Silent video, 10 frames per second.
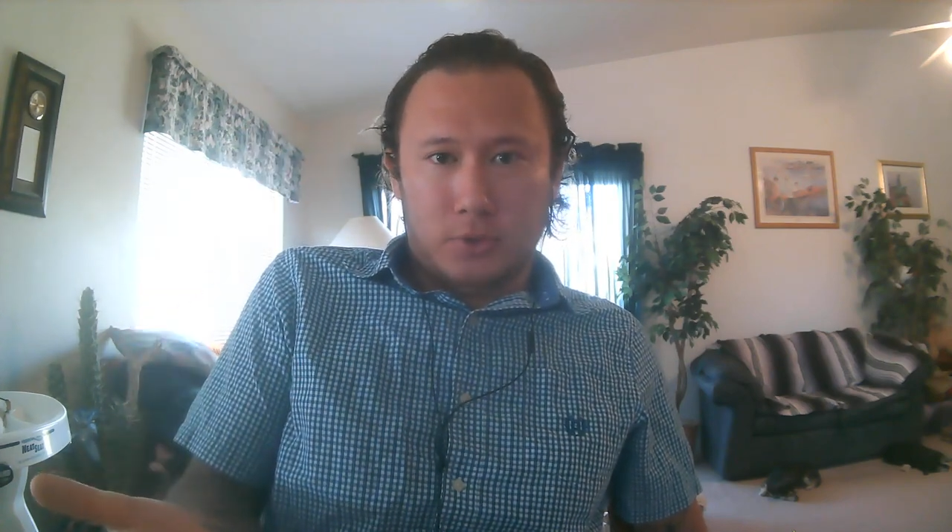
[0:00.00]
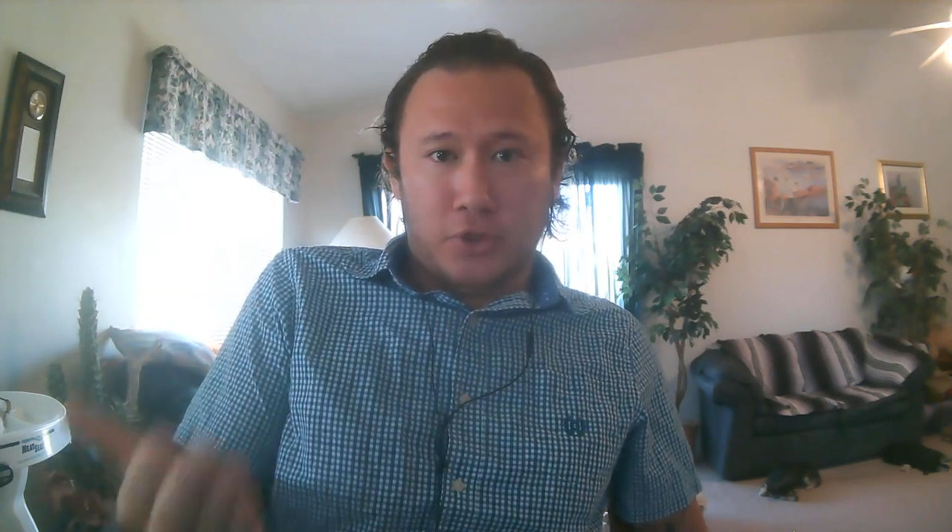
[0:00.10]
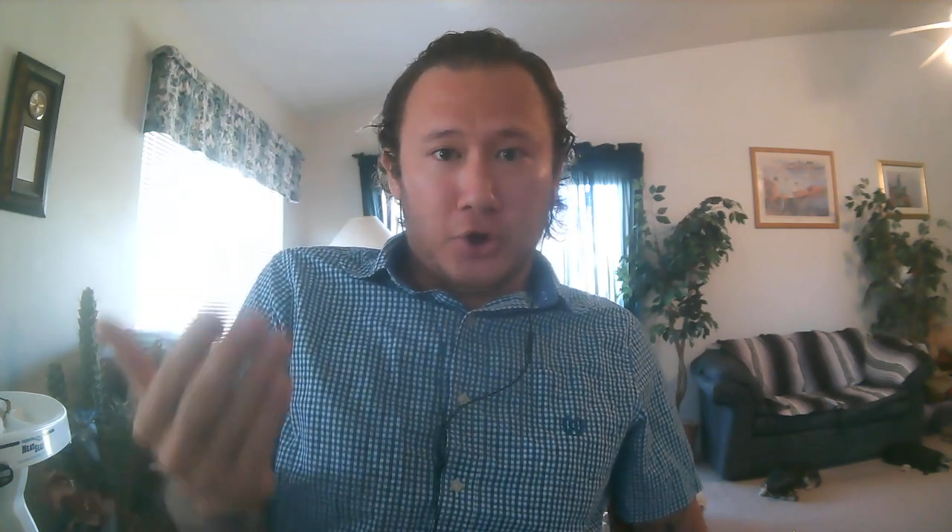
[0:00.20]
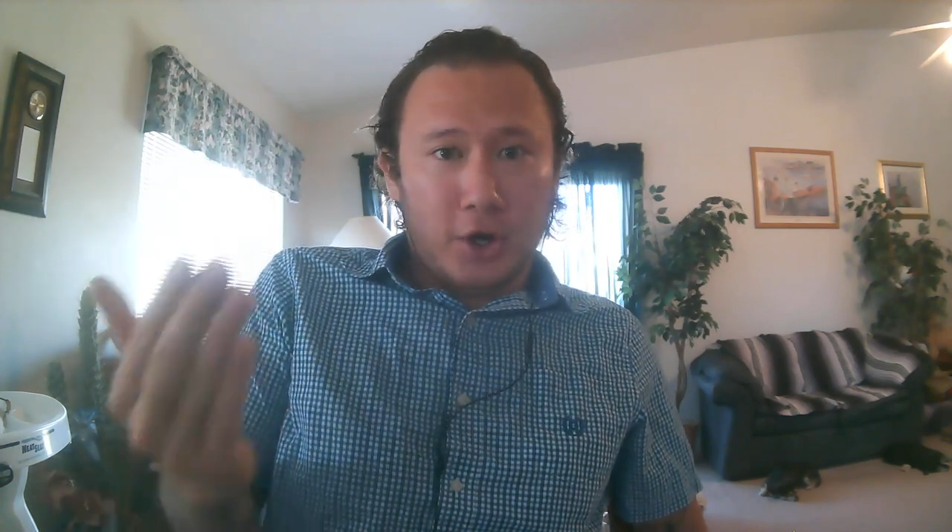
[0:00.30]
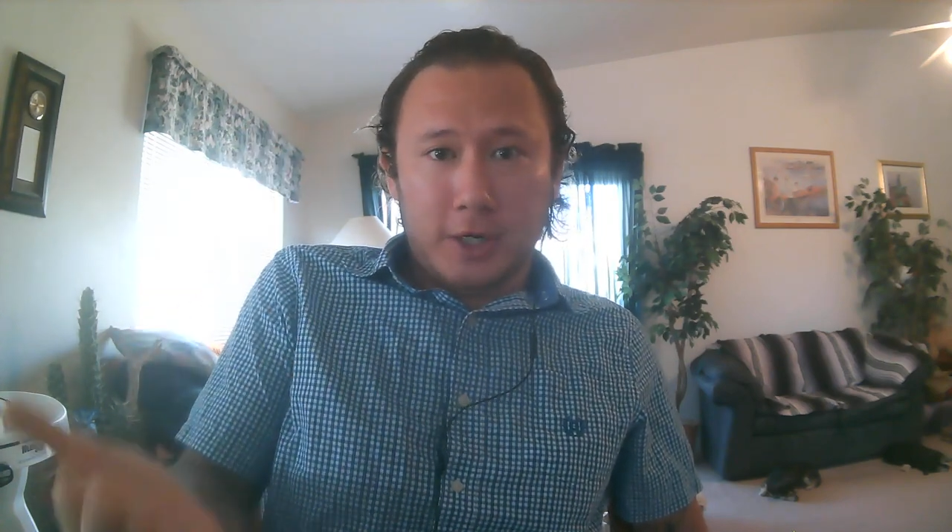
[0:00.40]

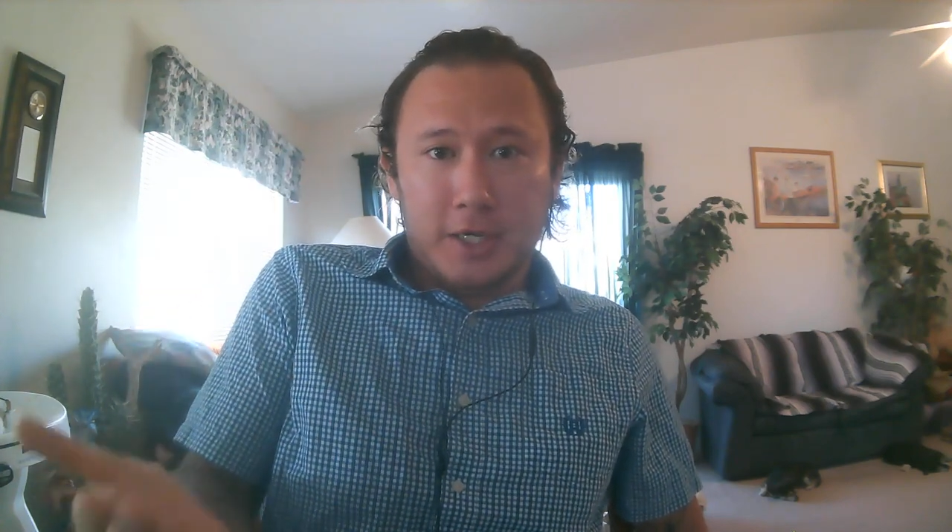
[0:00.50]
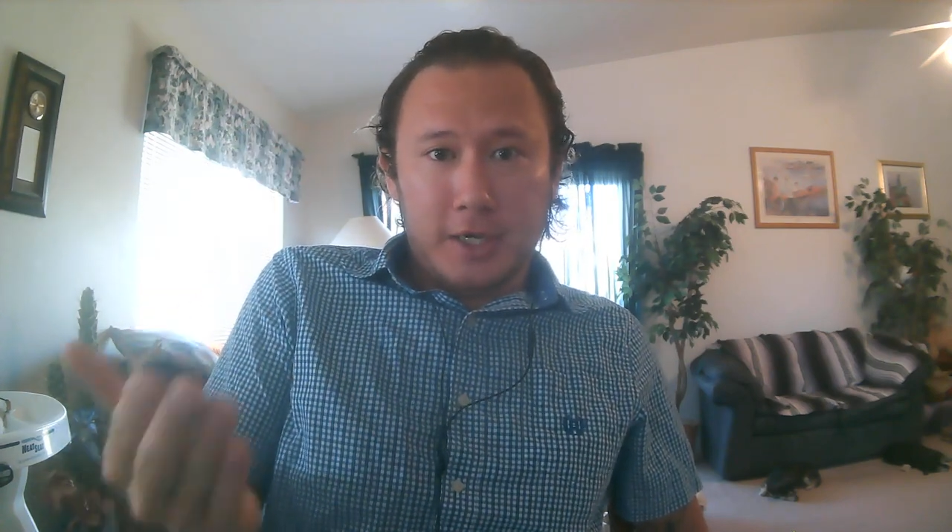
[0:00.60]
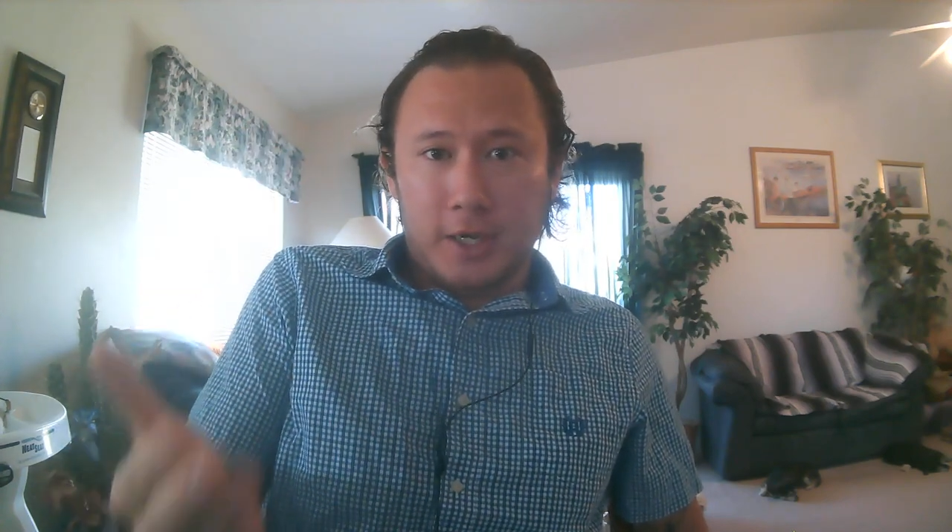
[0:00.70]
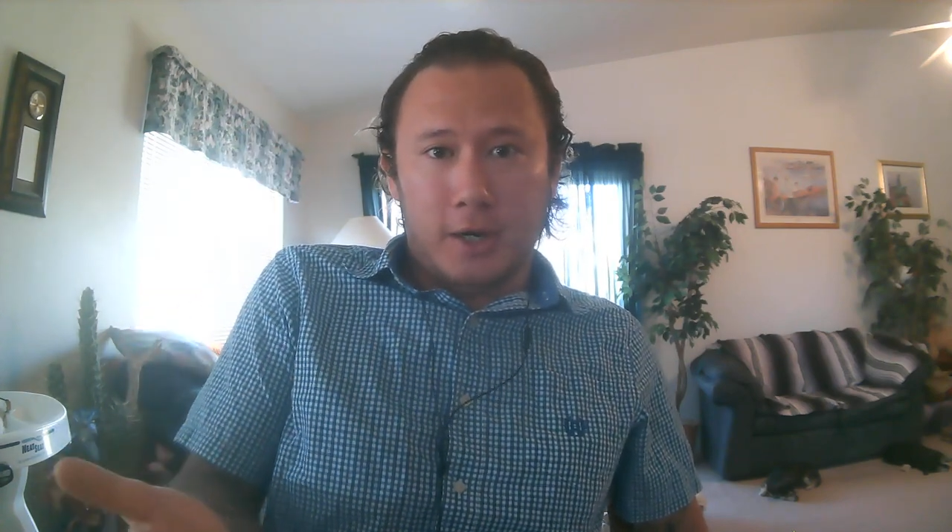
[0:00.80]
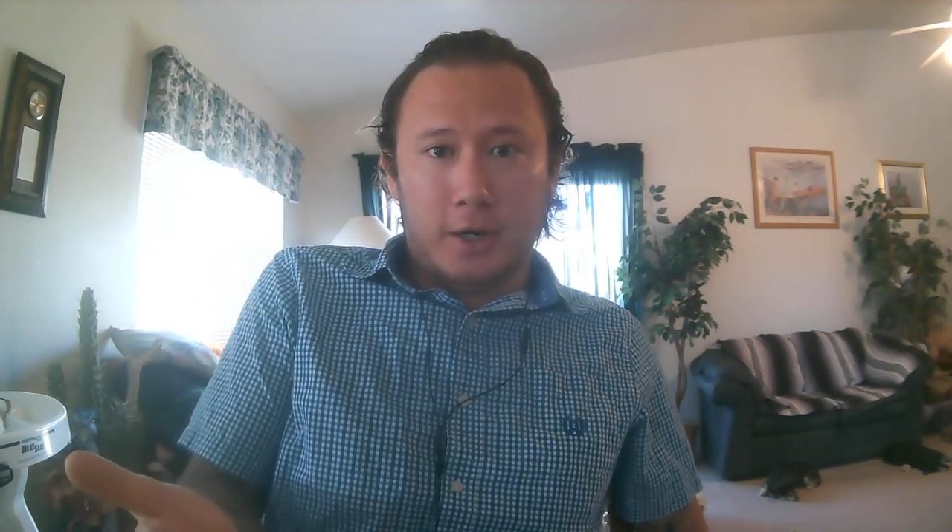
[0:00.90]
30
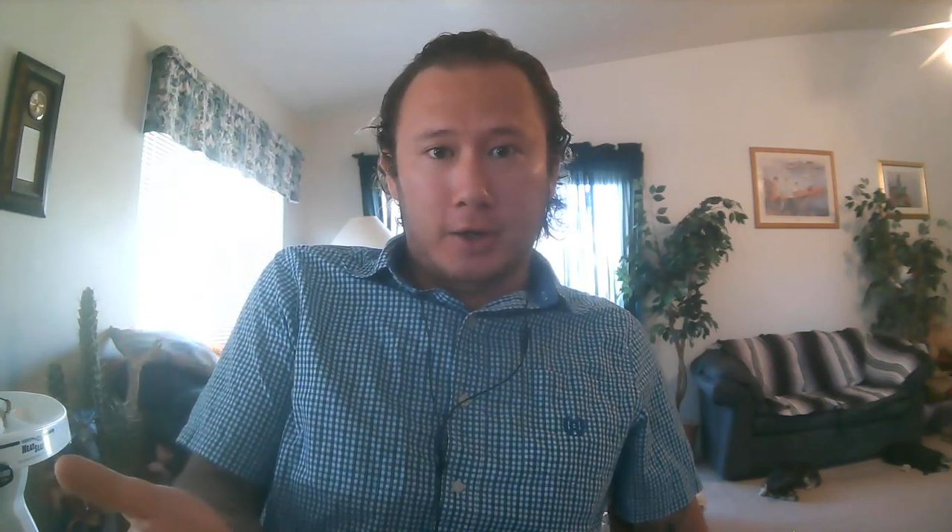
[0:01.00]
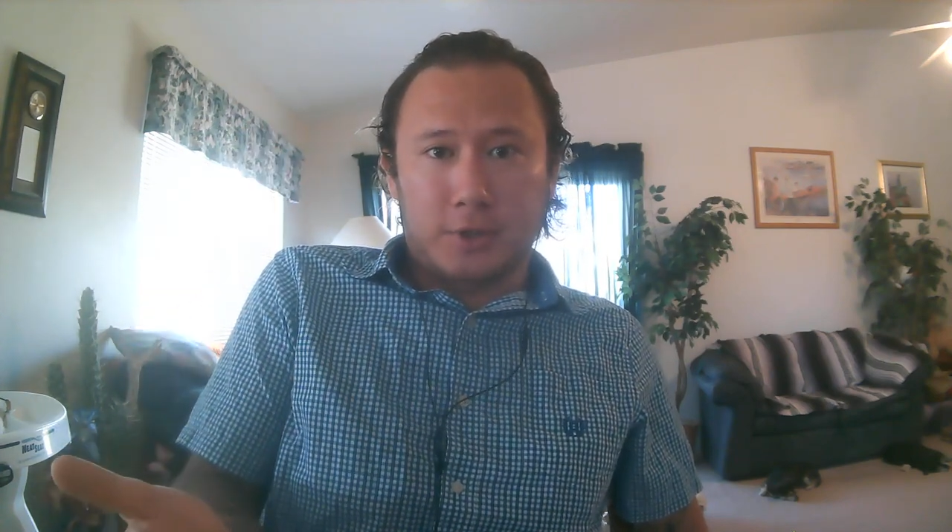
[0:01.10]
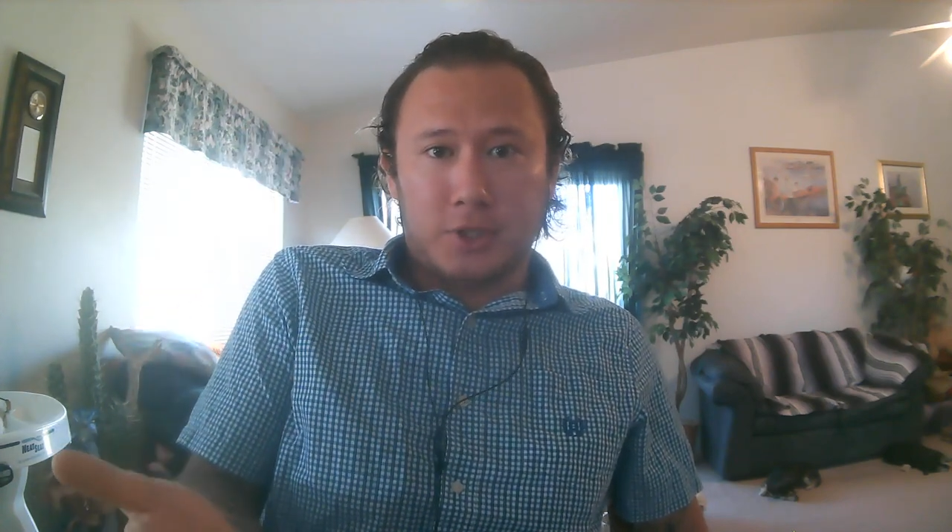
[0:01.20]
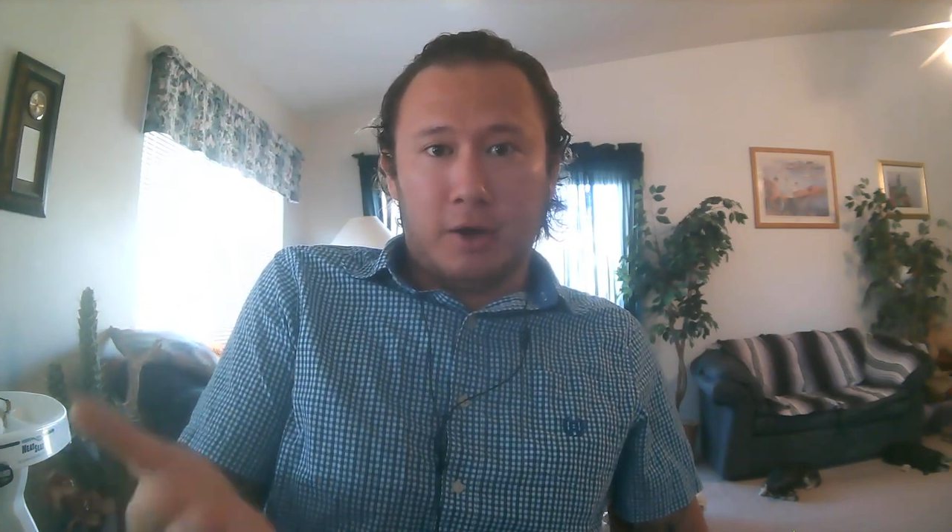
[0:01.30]
years